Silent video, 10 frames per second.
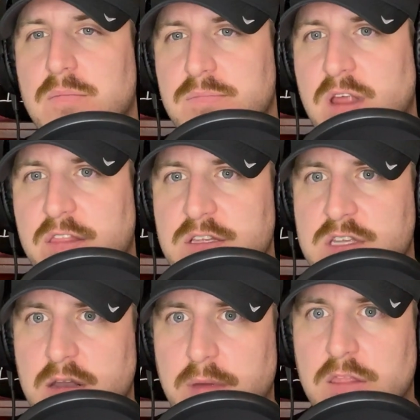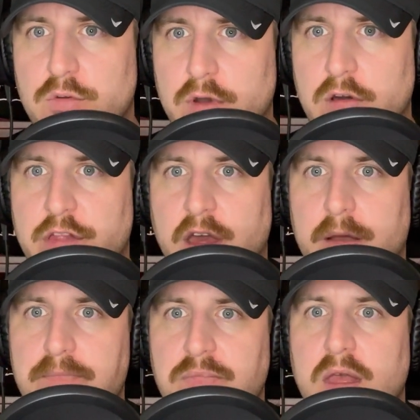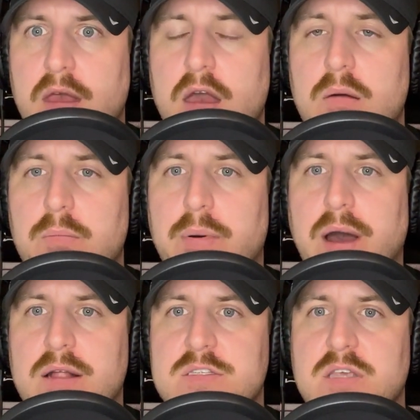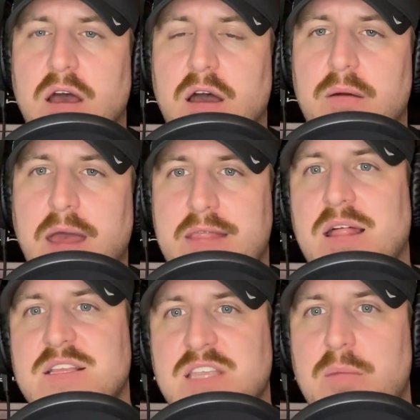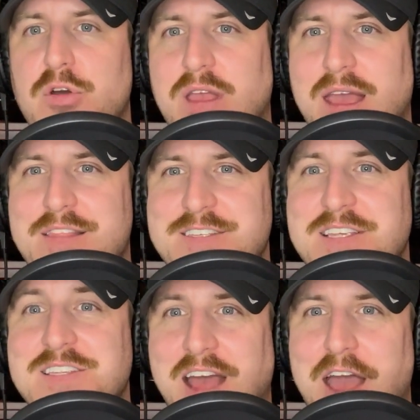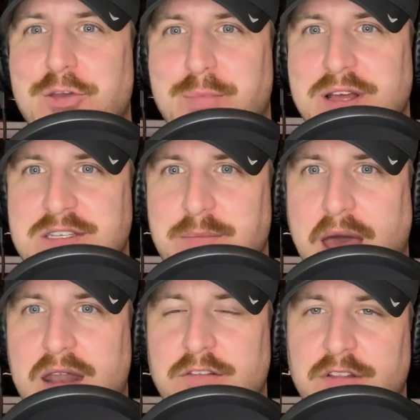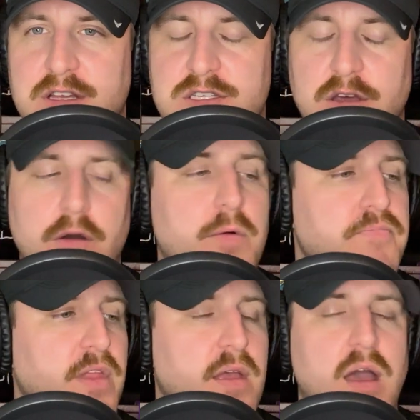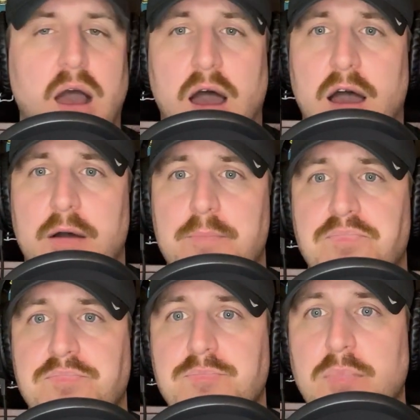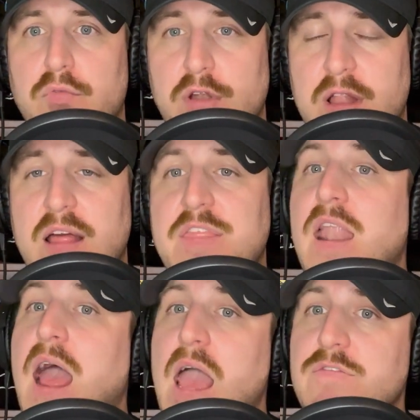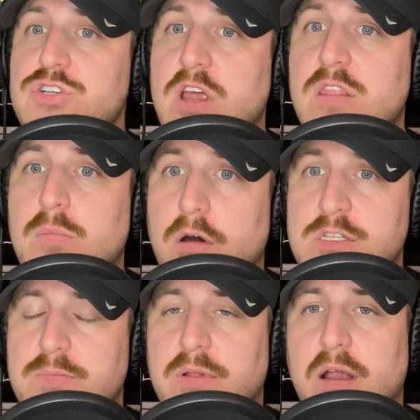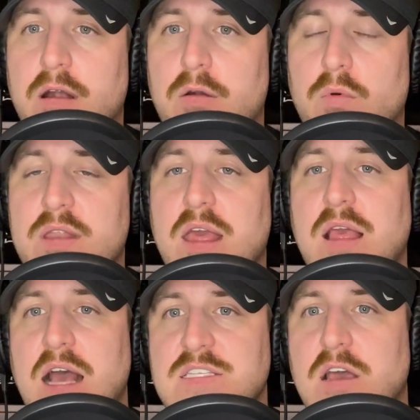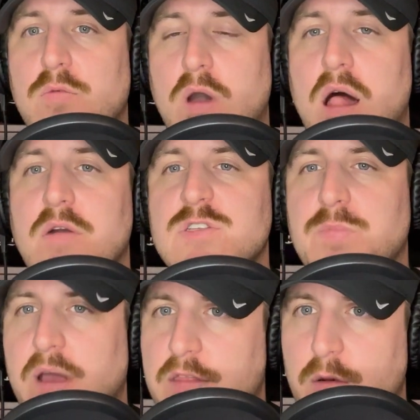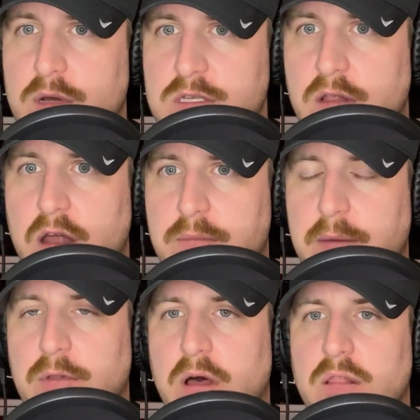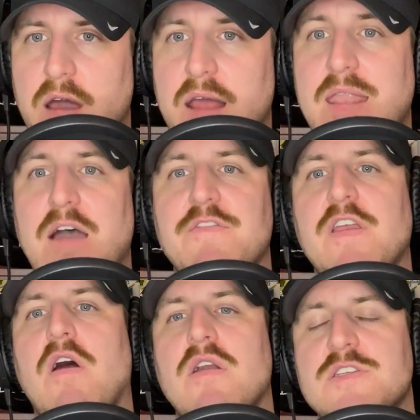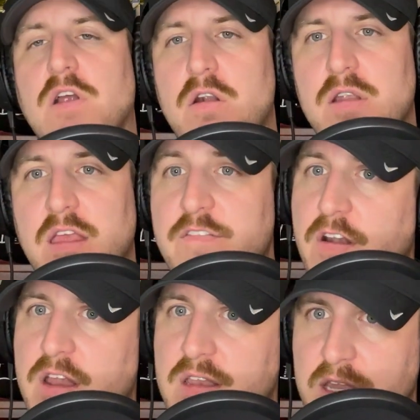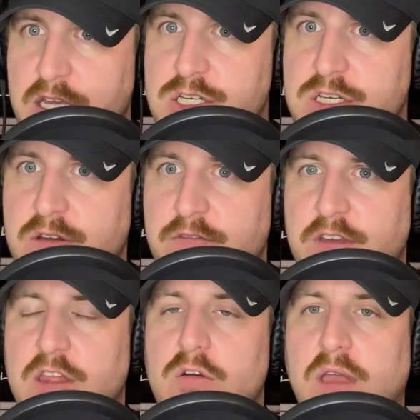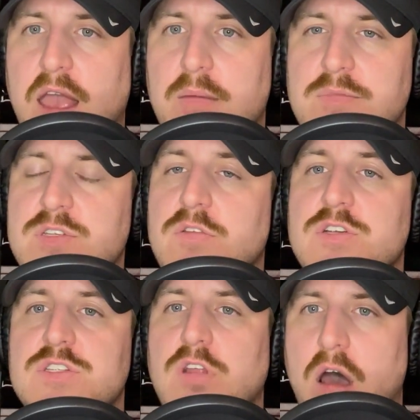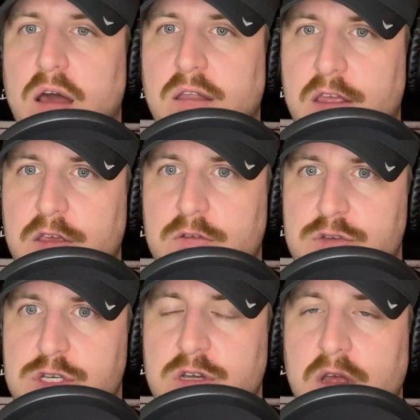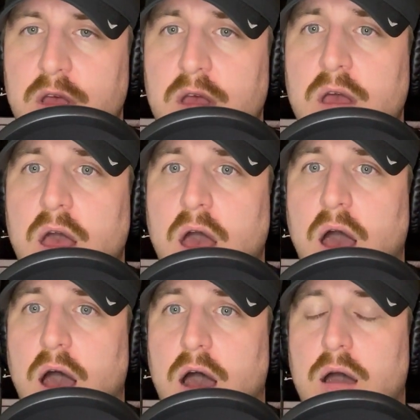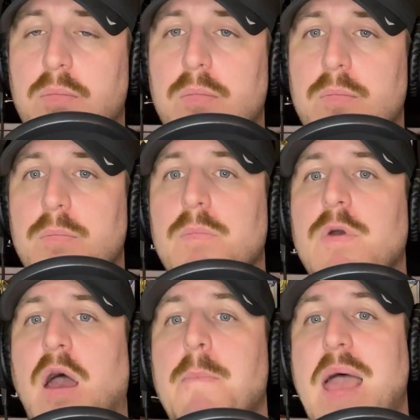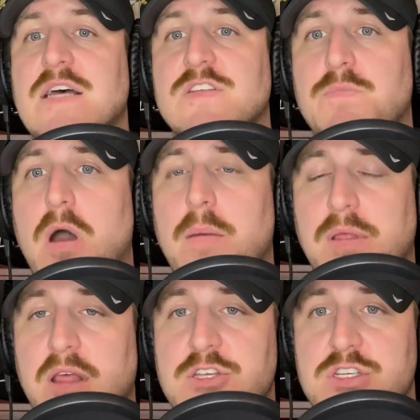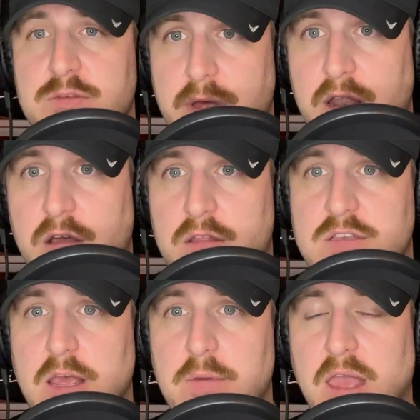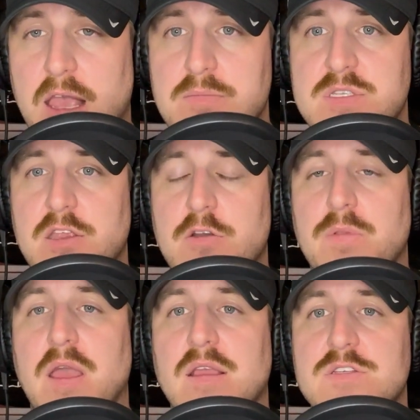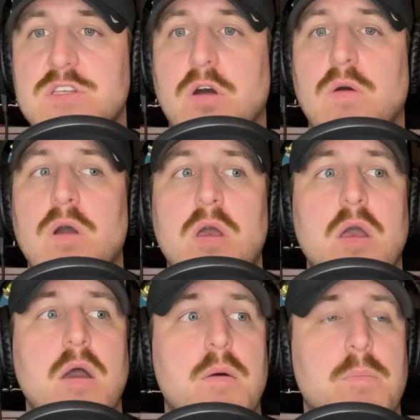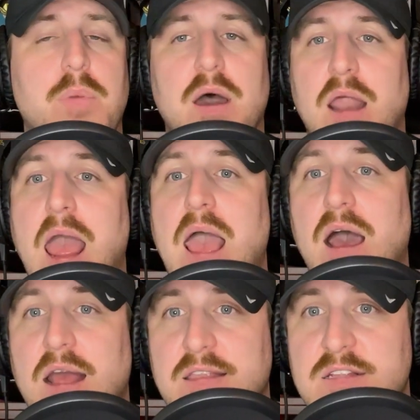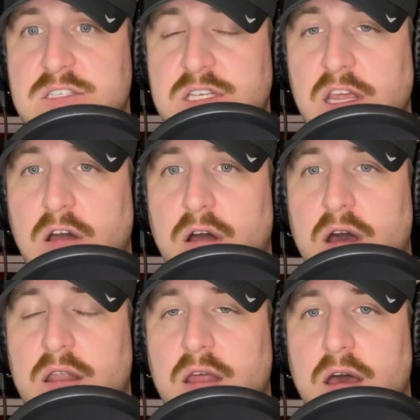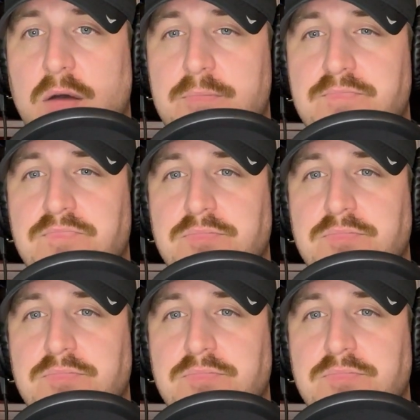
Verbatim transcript: nothing's going to beat the real thing but um, and like I said, I'm looking at this as a guy who plays competitively, so um, really like that. I haven't tried the multiplayer one yet. As I, while I was playing, there wasn't a lot of people online. Now VR is already a very niche video game, so there's not a huge, uh, a massive population depending on the type of games that you're playing. So, but I ha- I did see on um,